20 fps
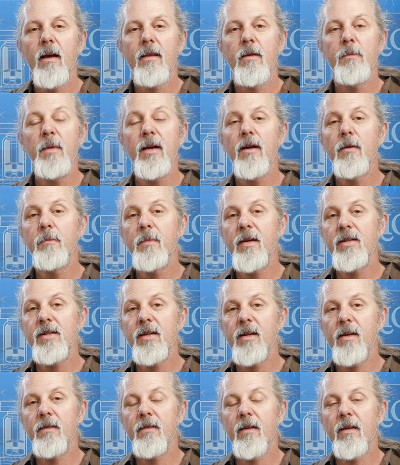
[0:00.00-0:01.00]
The Meco
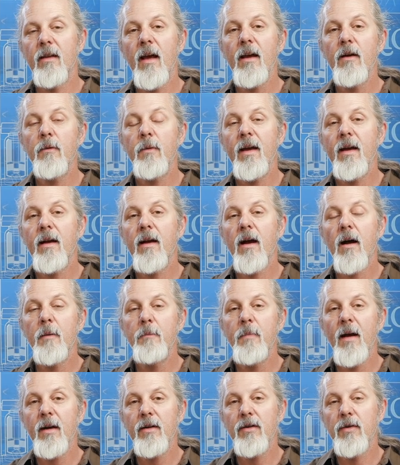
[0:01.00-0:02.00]
Midget is a lightweight
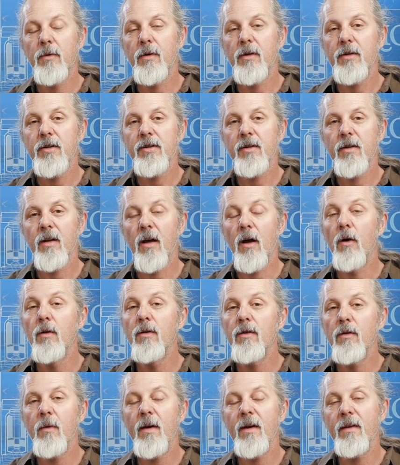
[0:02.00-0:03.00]
compact torch that
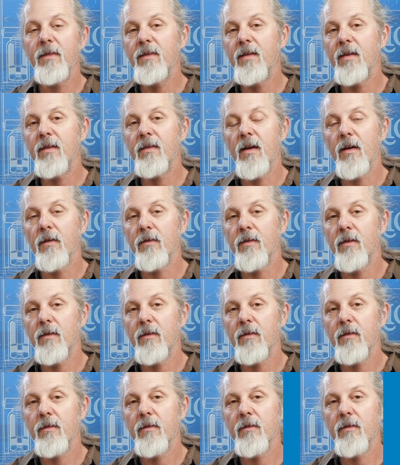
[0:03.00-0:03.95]
only weighs 6 ounces.